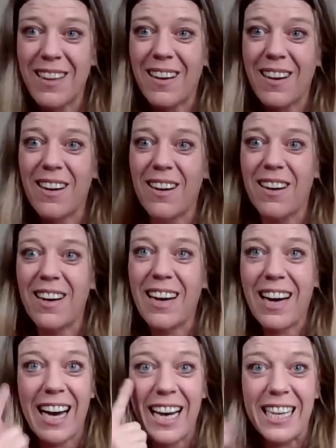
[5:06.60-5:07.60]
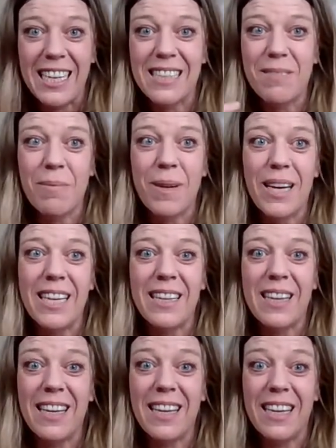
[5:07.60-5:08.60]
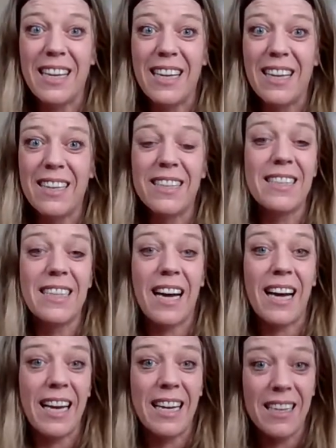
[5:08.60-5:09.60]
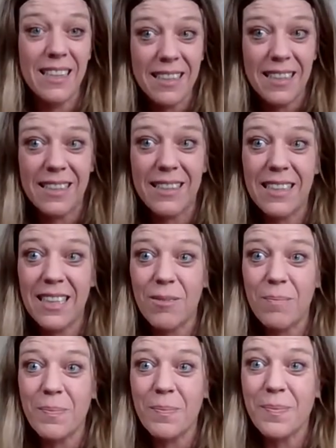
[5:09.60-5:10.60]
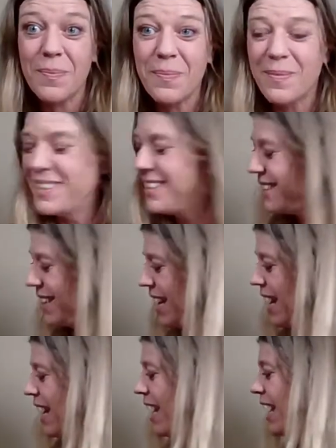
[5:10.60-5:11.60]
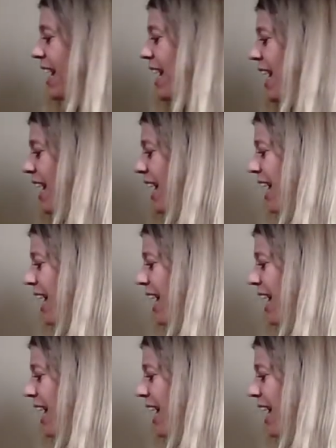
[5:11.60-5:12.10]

with our eyes, but the sign system. Hey,